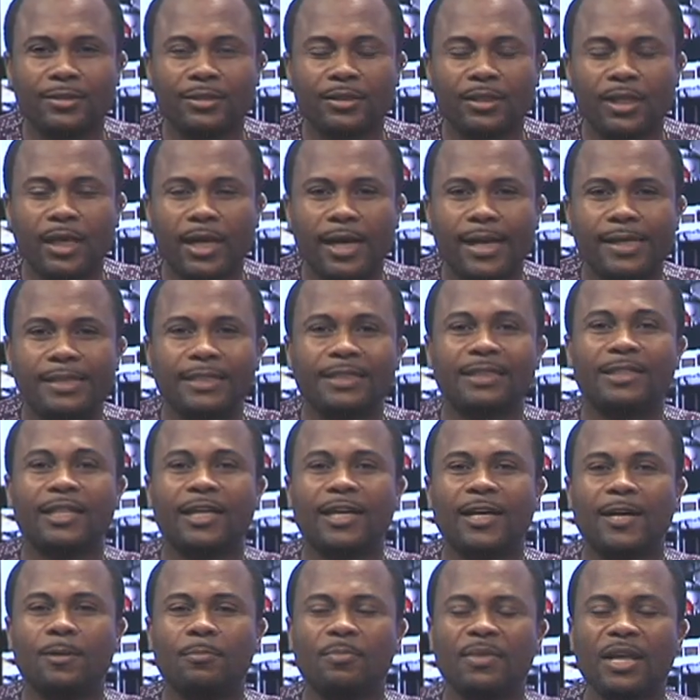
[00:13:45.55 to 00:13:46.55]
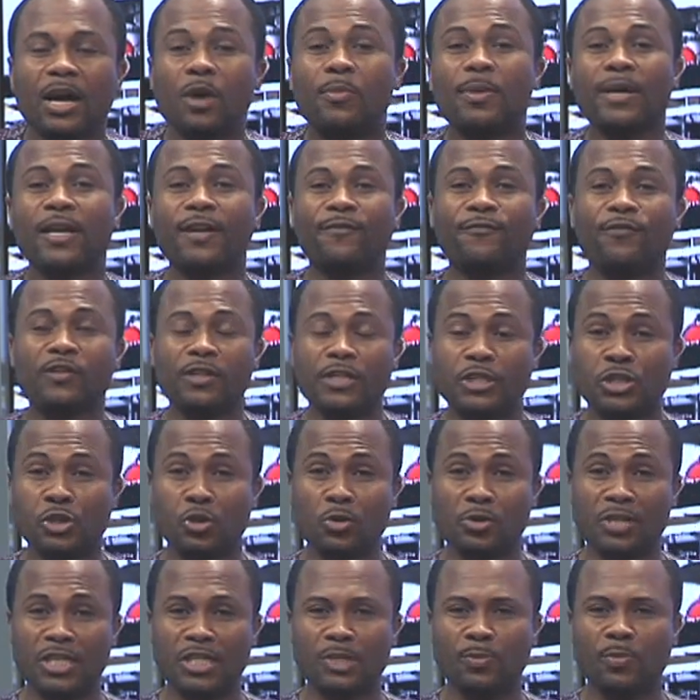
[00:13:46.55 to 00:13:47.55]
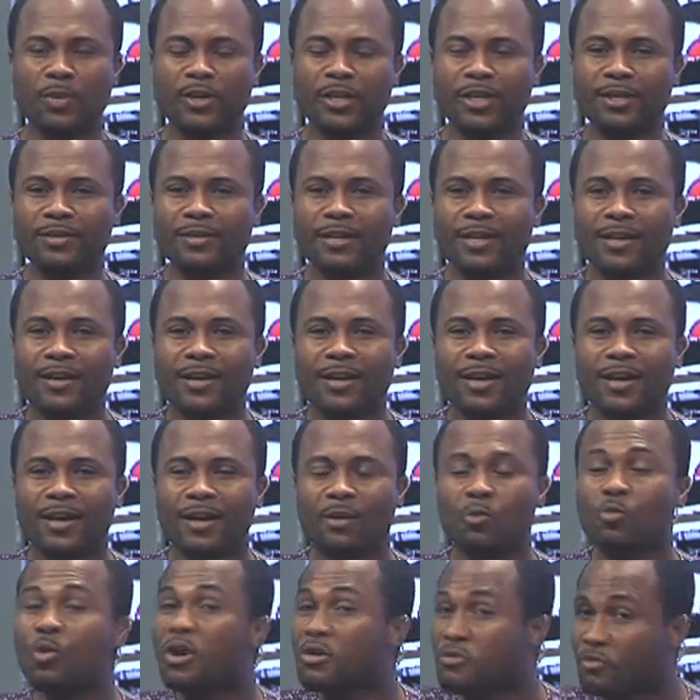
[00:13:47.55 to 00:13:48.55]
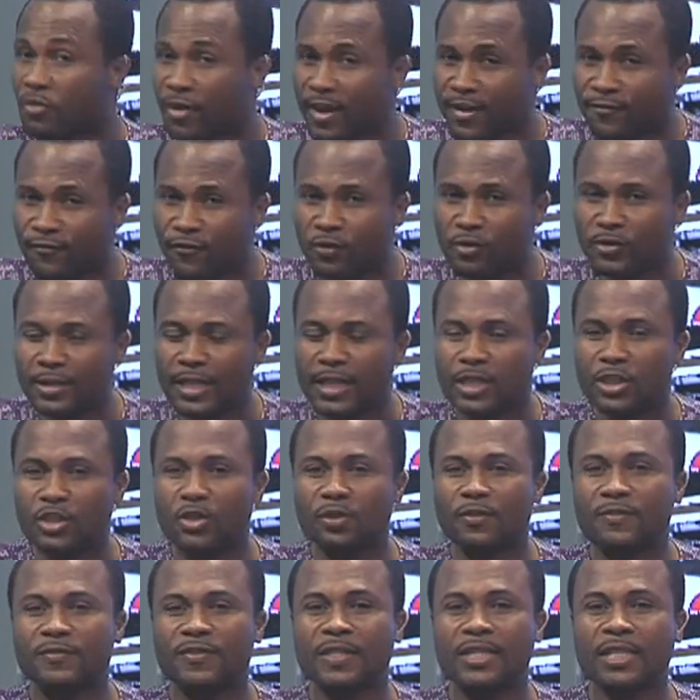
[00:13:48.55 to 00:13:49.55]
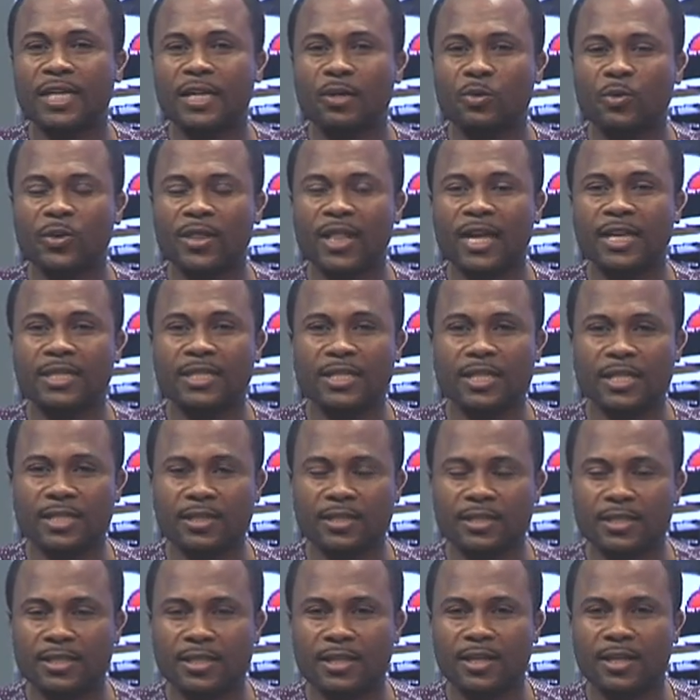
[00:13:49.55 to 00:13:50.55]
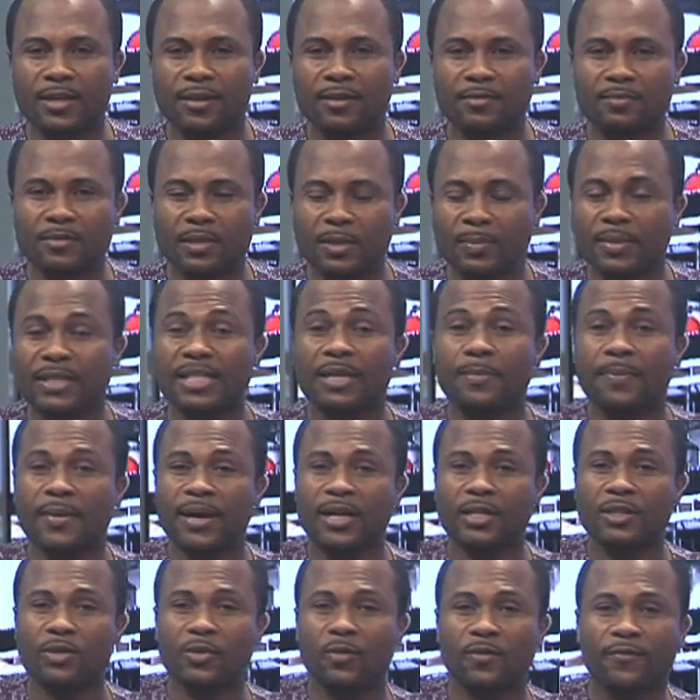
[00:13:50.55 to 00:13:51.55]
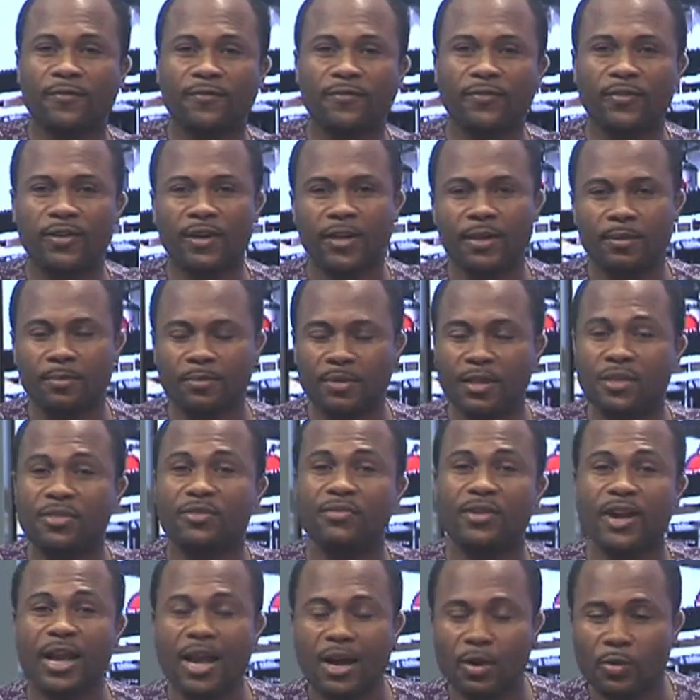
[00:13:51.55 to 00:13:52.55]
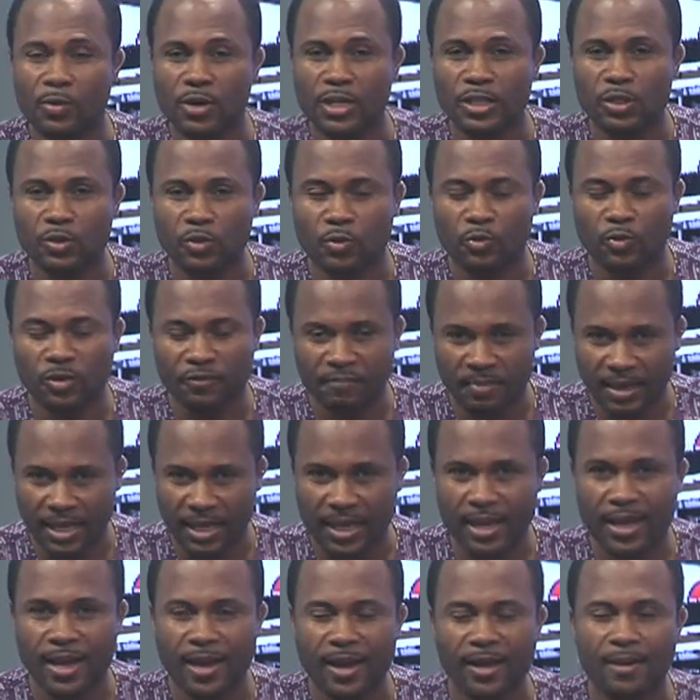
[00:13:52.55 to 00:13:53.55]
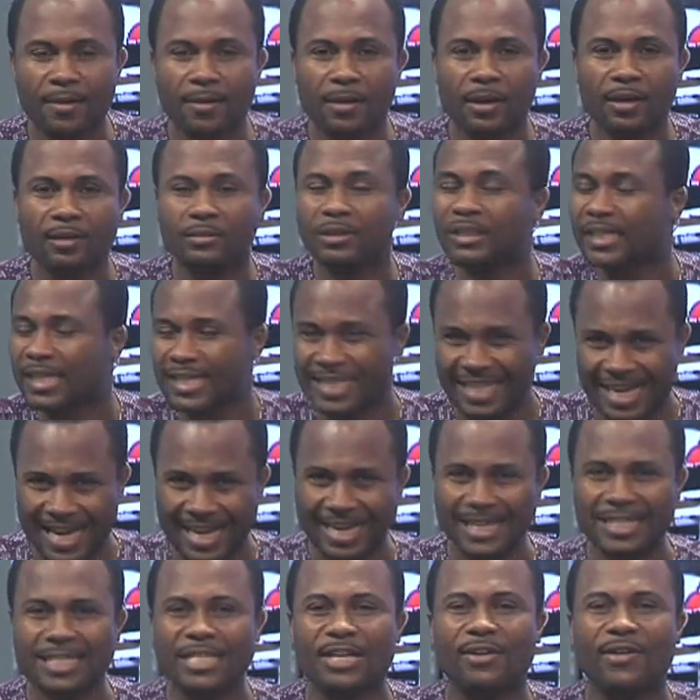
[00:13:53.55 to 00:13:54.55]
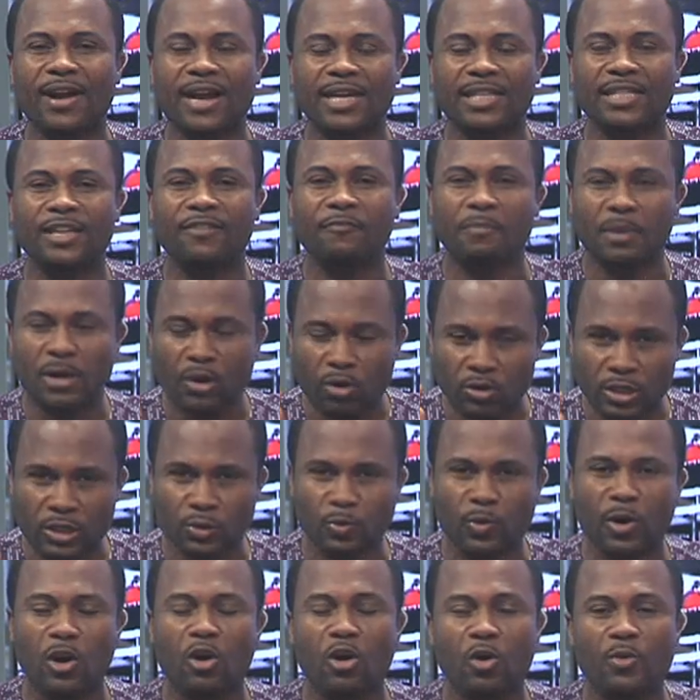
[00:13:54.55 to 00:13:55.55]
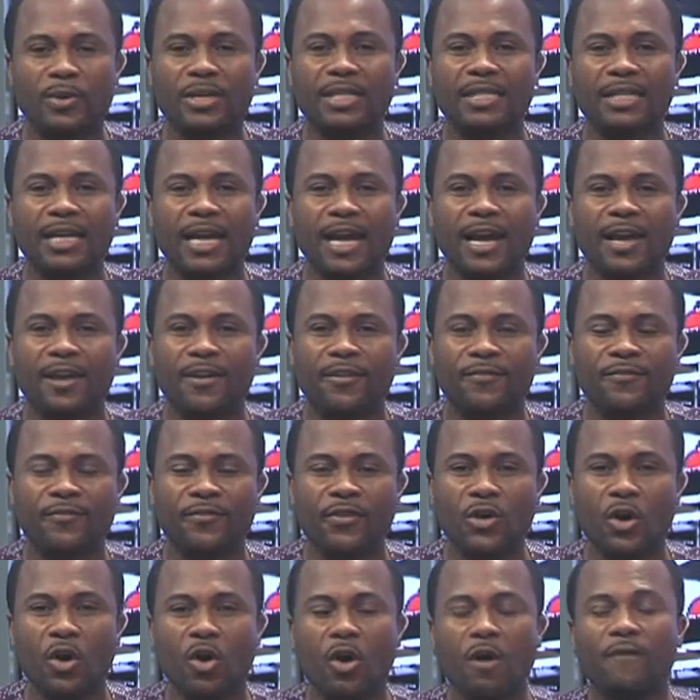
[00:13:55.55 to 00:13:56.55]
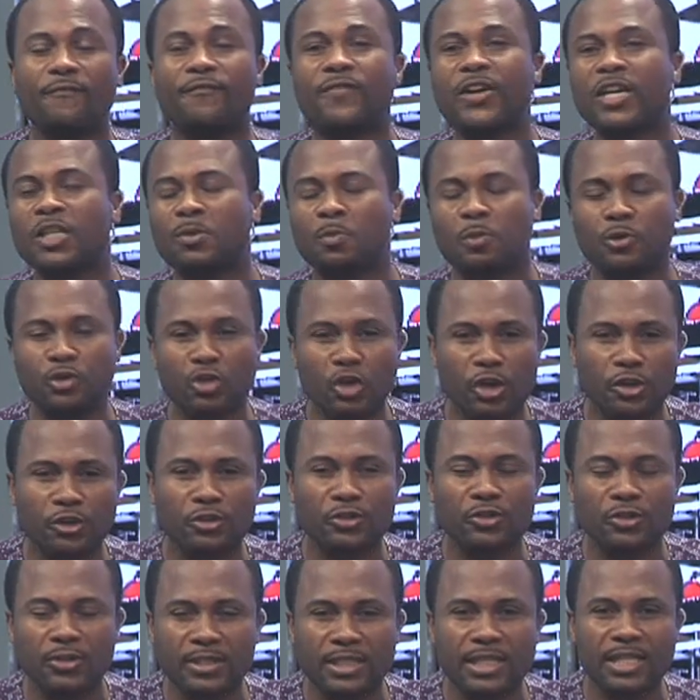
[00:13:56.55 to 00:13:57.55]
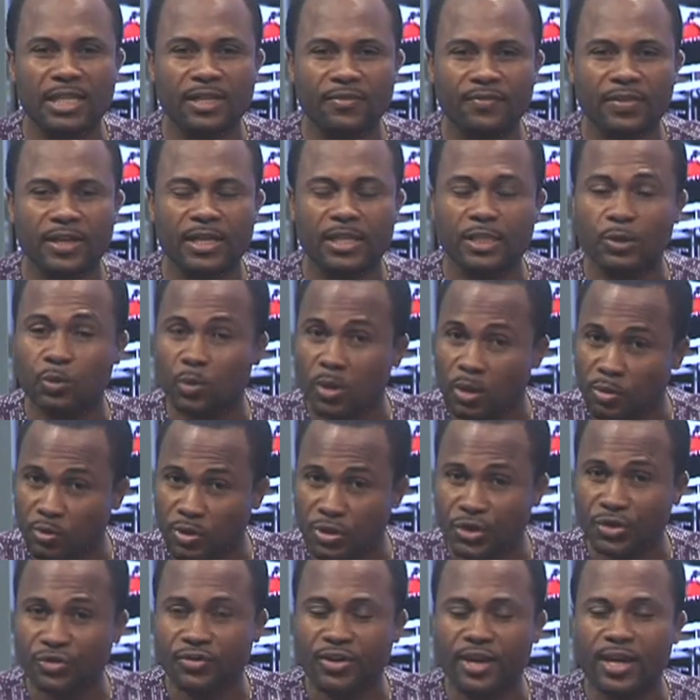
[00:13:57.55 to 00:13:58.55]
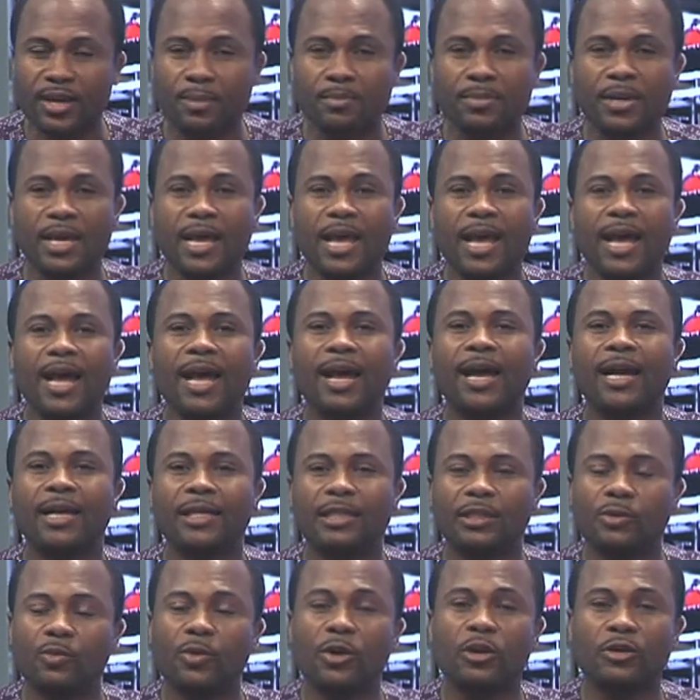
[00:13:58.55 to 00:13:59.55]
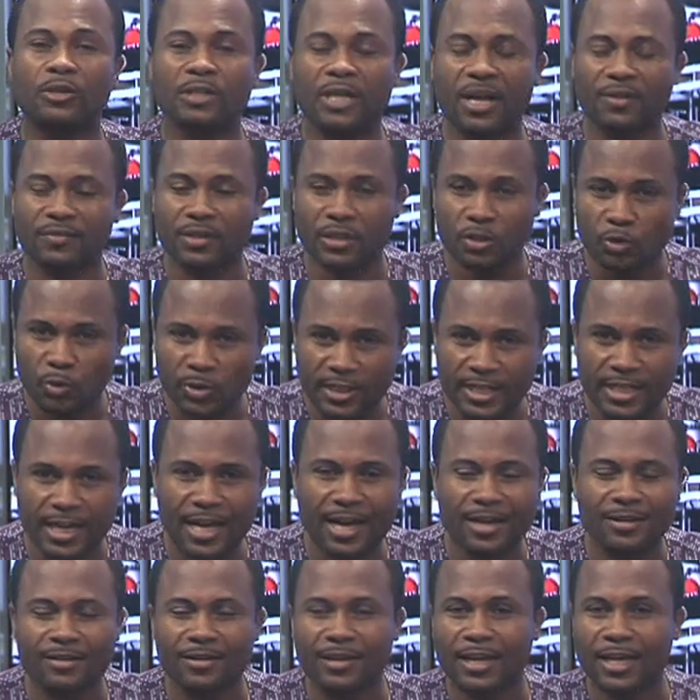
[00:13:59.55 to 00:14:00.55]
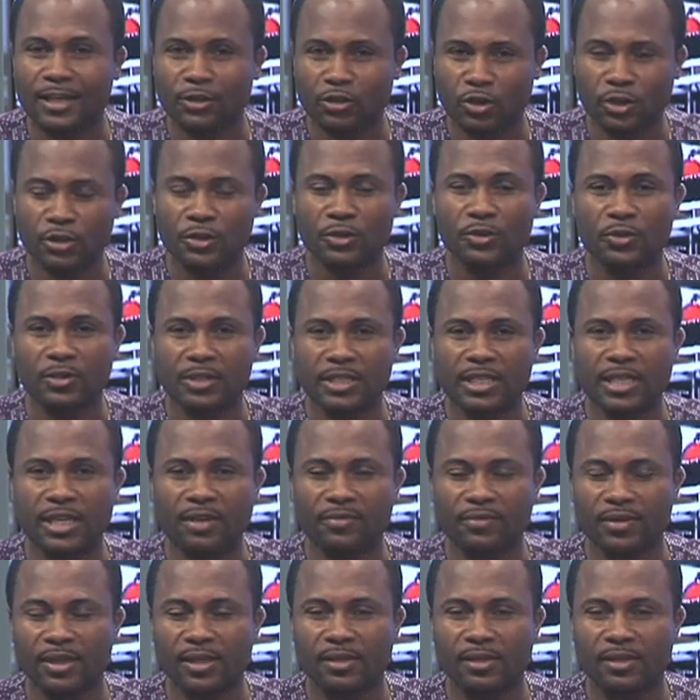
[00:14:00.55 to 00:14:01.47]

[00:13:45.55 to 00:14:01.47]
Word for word: And um, that'll be it for the show this morning. Uh, we're grateful that you've stayed with us since um, the better part of um, the three hours we've been here. Uh, just get interactive because we're always live on Facebook, join us on TV. It's where we stream. And we also have a Twitter handle Join Us on TV.